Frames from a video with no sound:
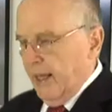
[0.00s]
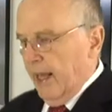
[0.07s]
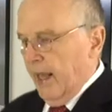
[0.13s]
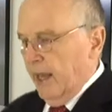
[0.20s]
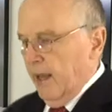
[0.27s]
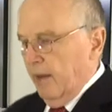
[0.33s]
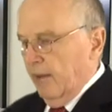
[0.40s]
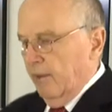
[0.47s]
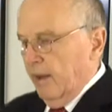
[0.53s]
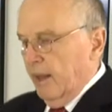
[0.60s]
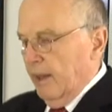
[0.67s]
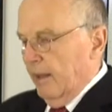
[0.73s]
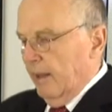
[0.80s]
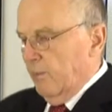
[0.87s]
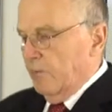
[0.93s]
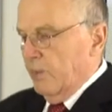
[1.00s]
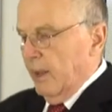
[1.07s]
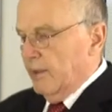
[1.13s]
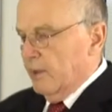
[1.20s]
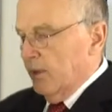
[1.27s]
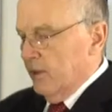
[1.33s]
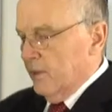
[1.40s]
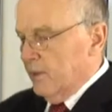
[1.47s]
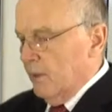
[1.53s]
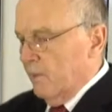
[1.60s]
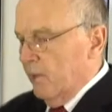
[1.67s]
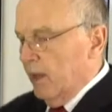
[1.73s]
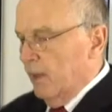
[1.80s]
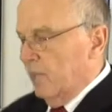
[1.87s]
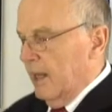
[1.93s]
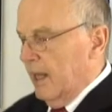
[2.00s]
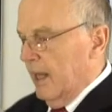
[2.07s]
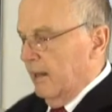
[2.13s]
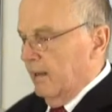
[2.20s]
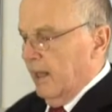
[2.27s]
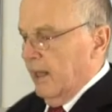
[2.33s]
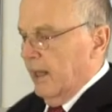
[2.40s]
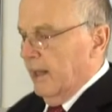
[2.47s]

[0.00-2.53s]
But some of them here,